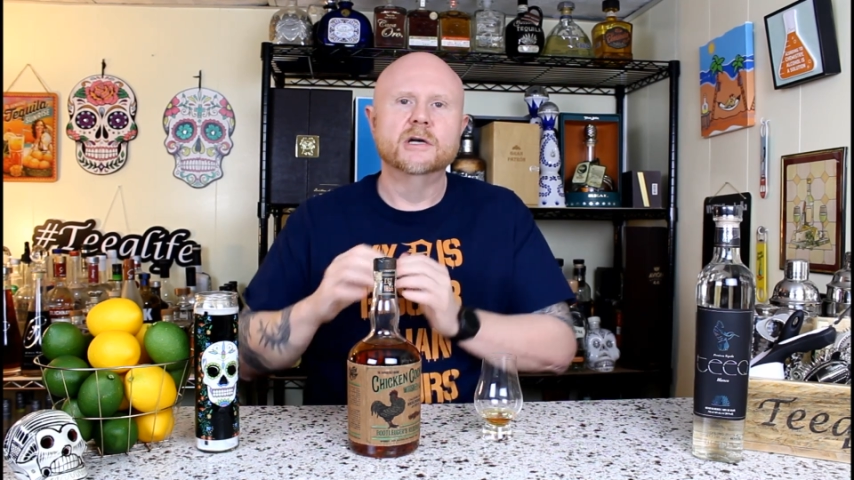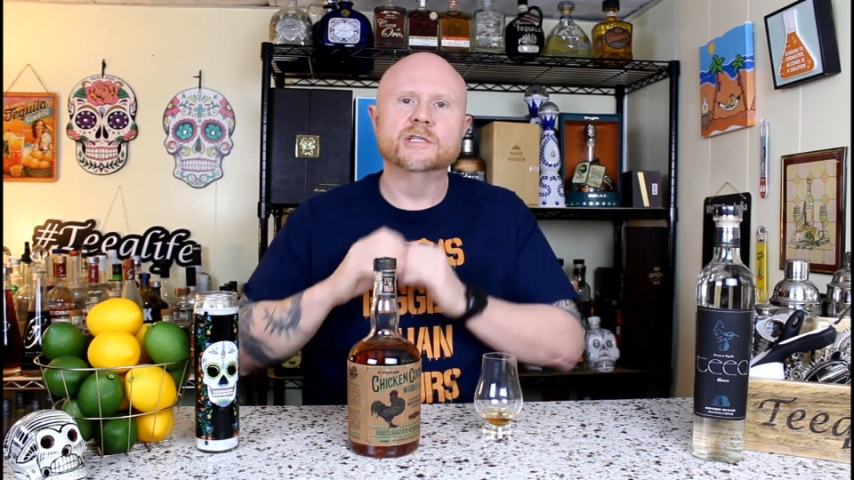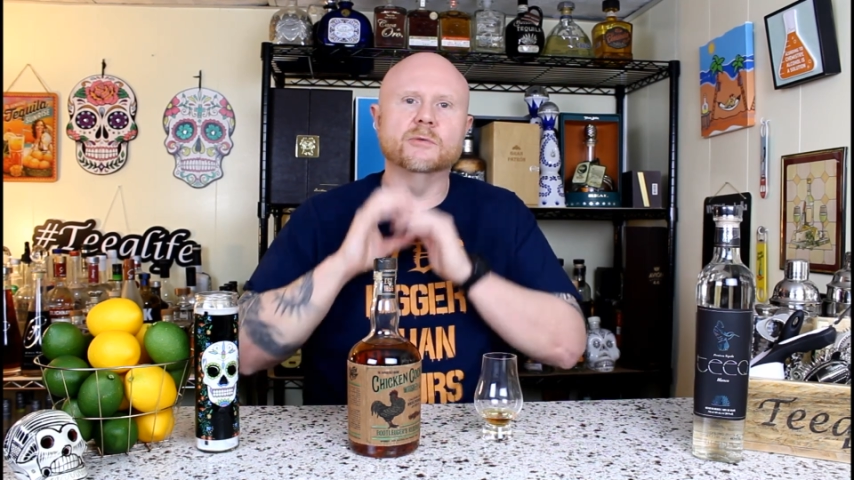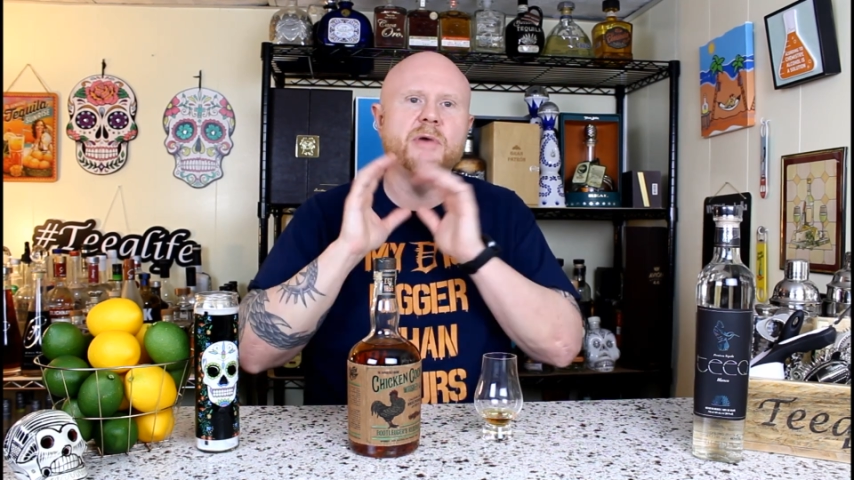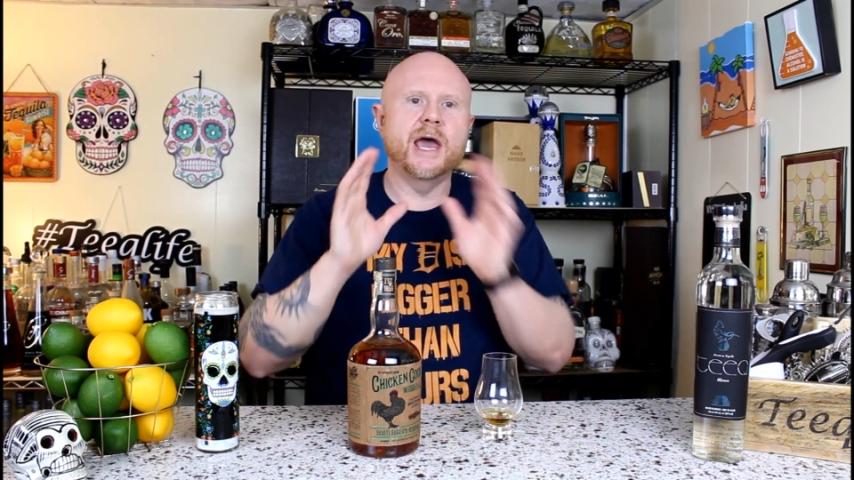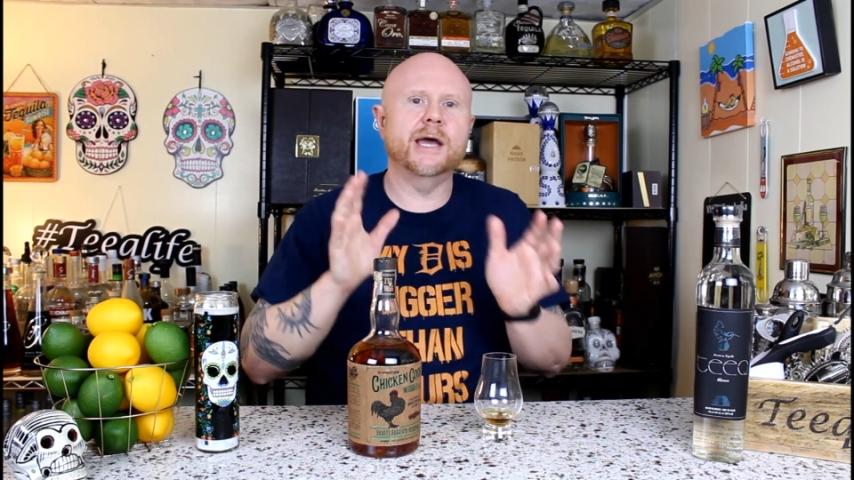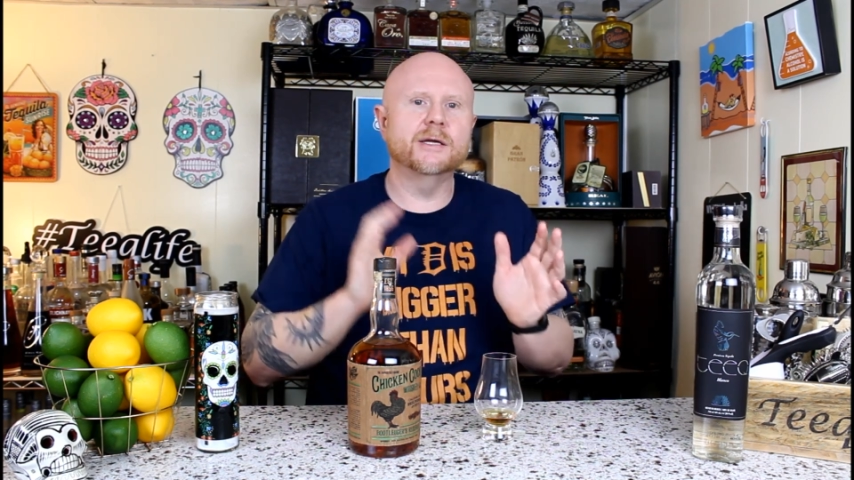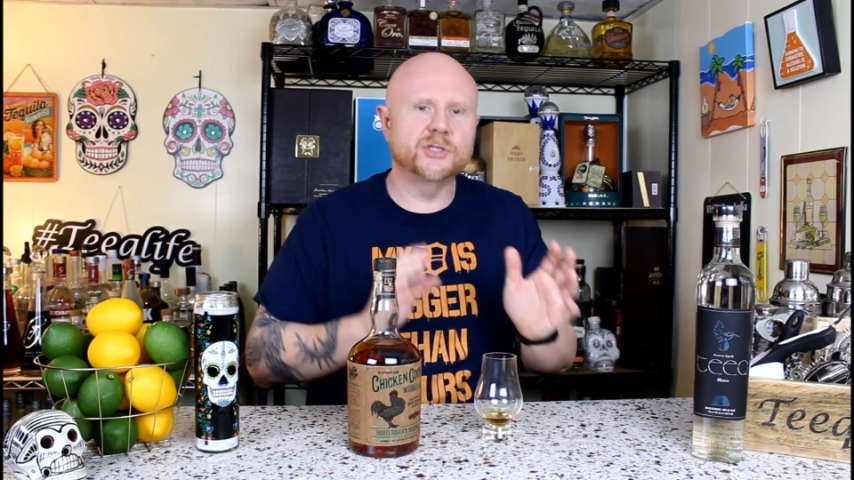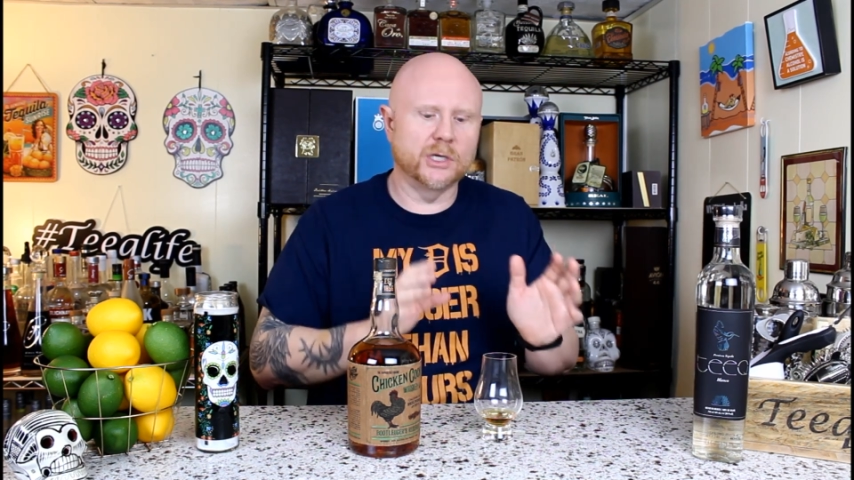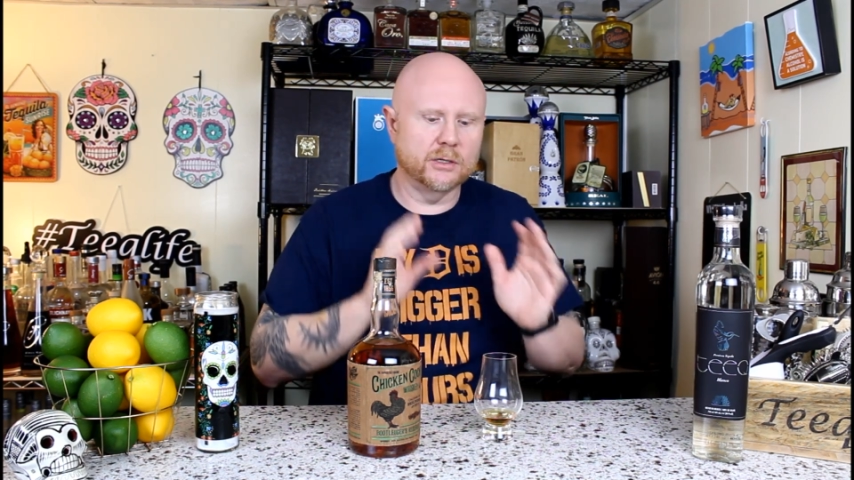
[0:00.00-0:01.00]
So
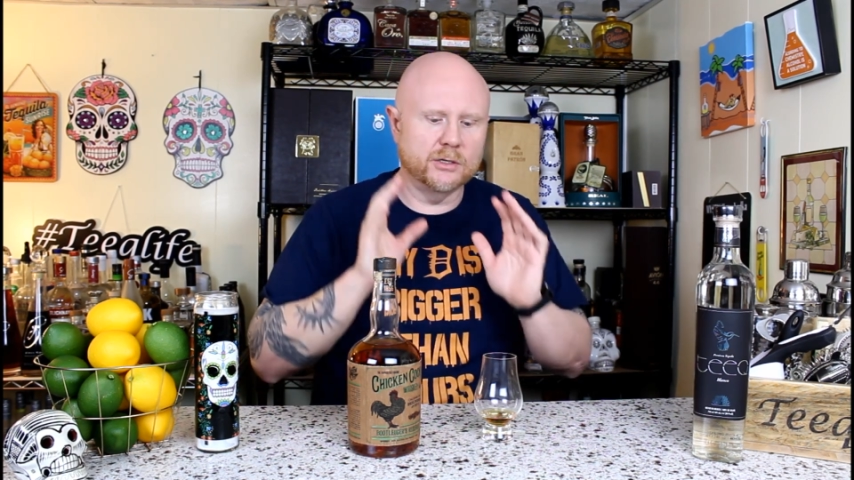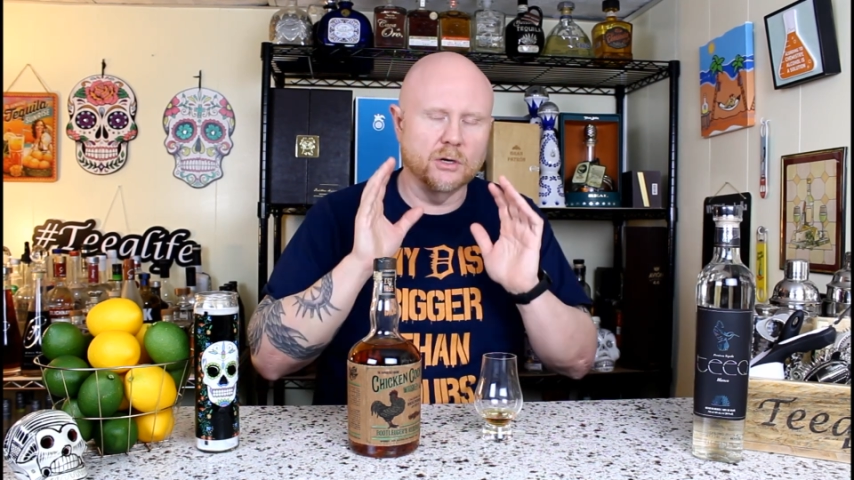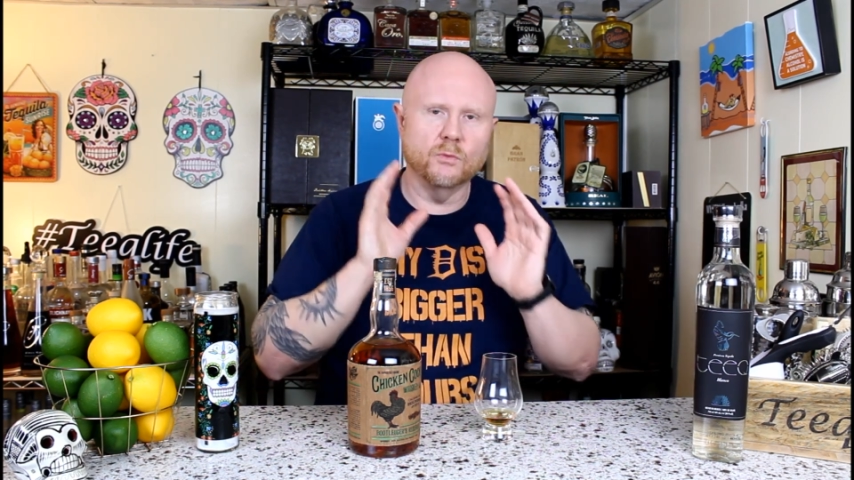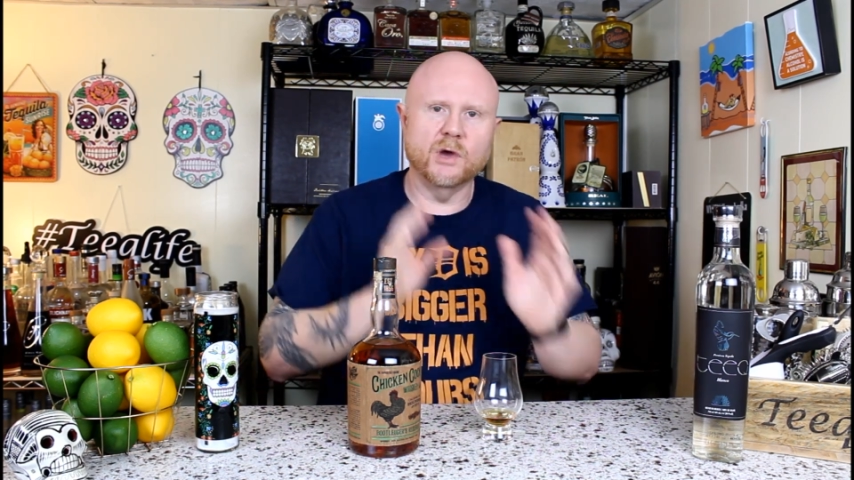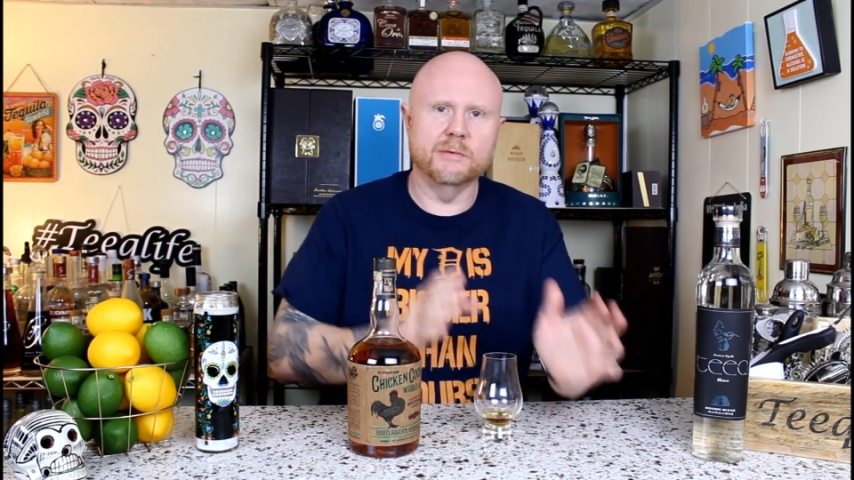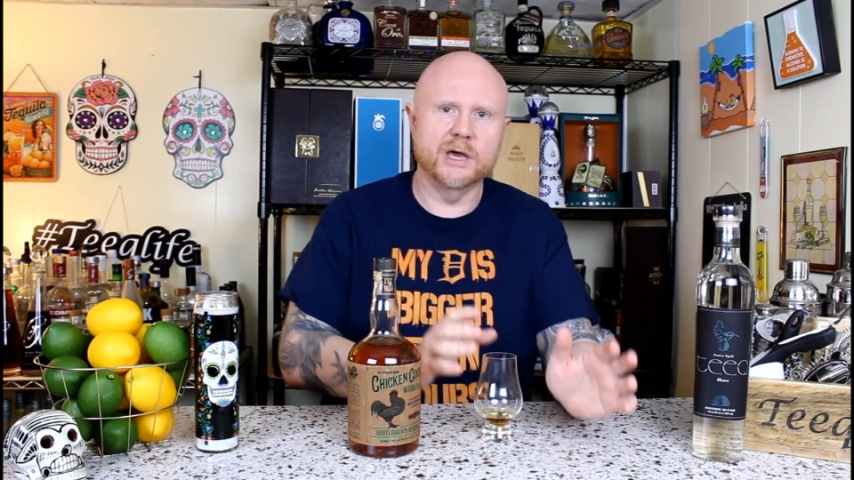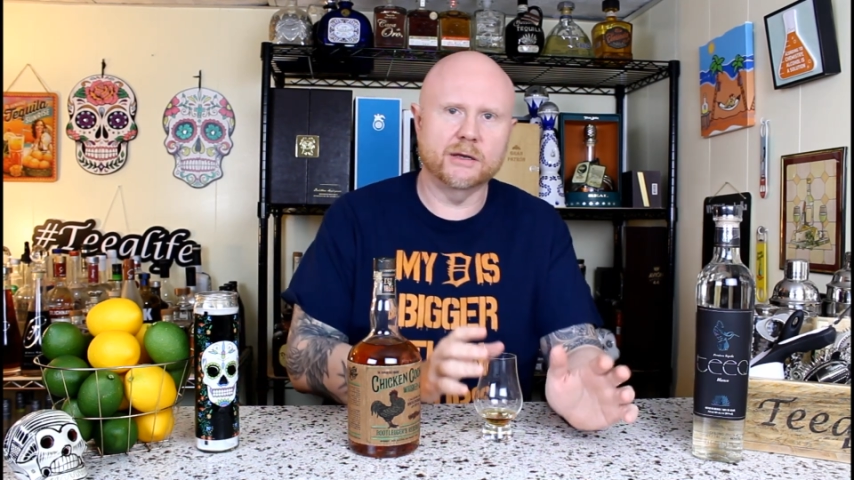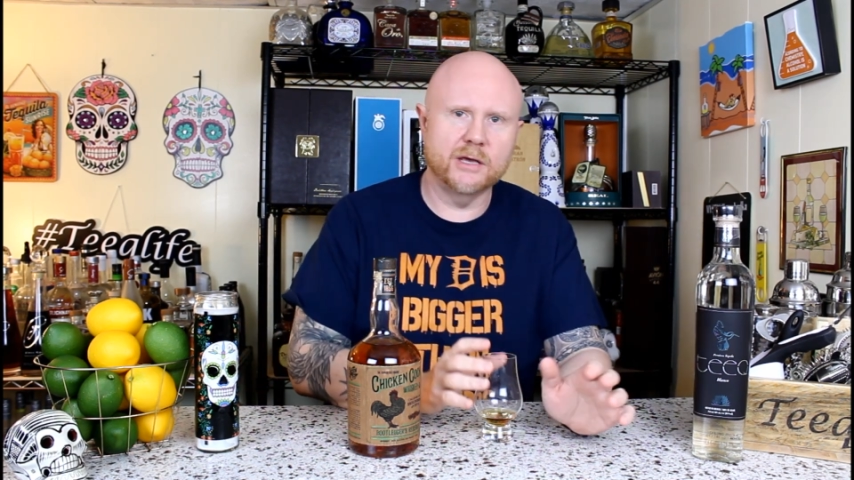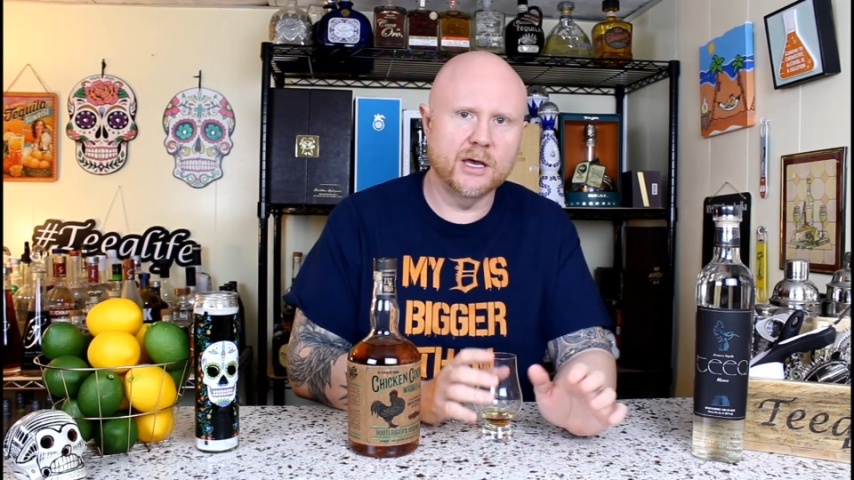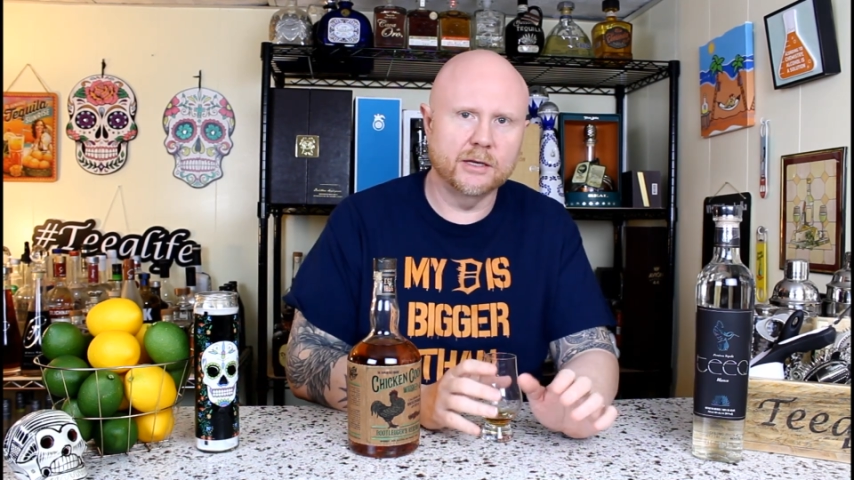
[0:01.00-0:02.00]
packaging, you know, way
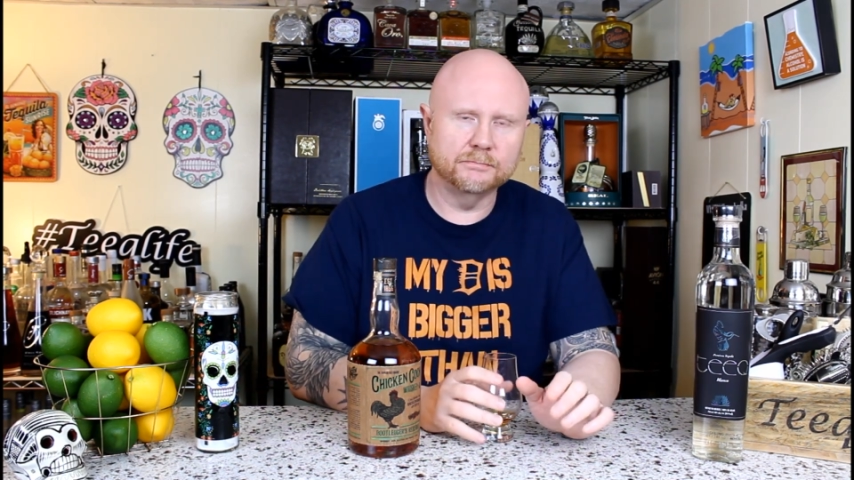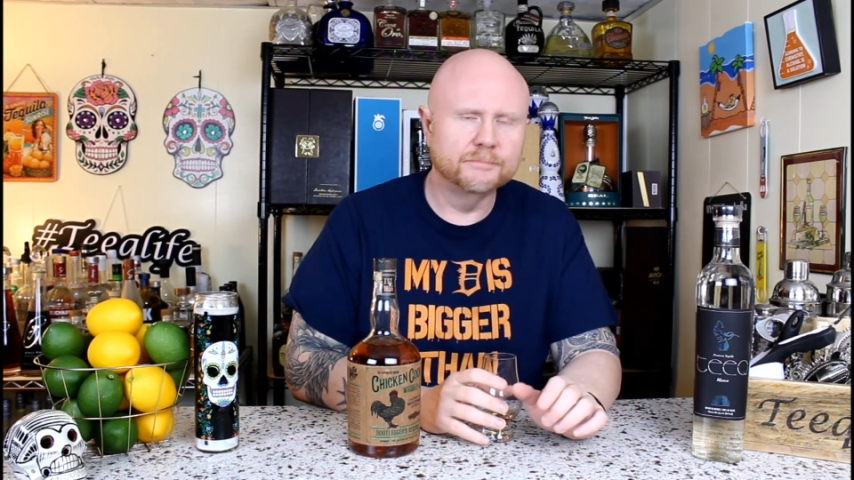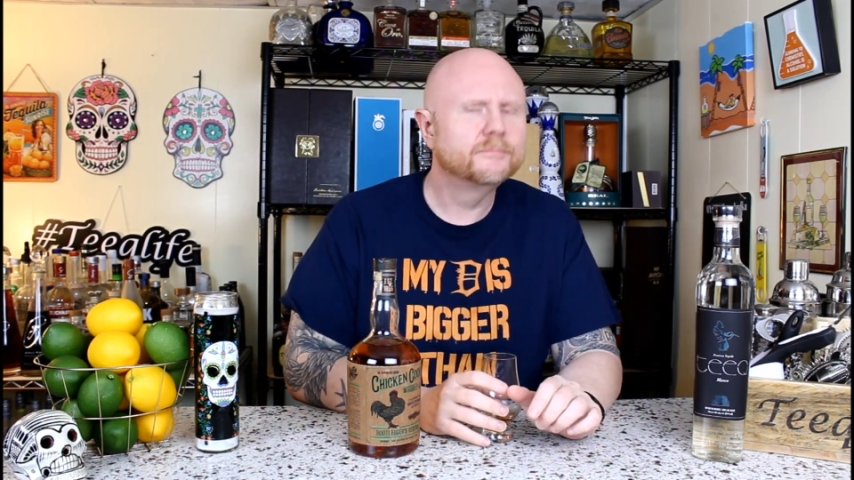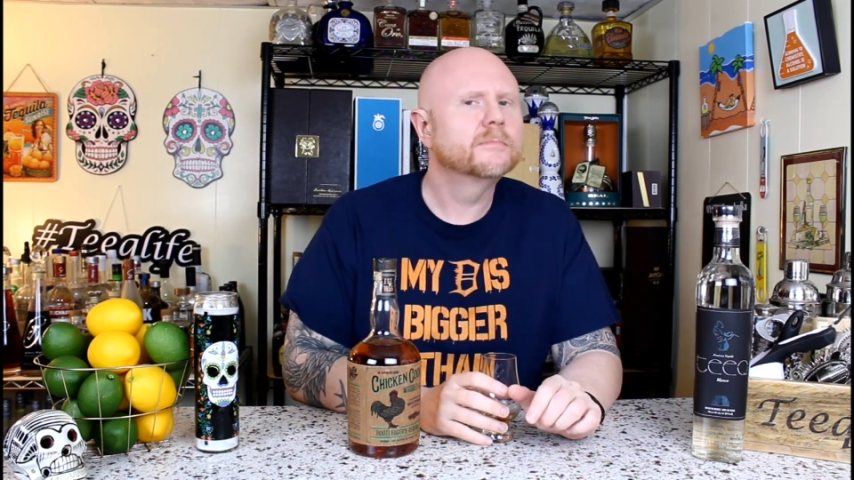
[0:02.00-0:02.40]
back then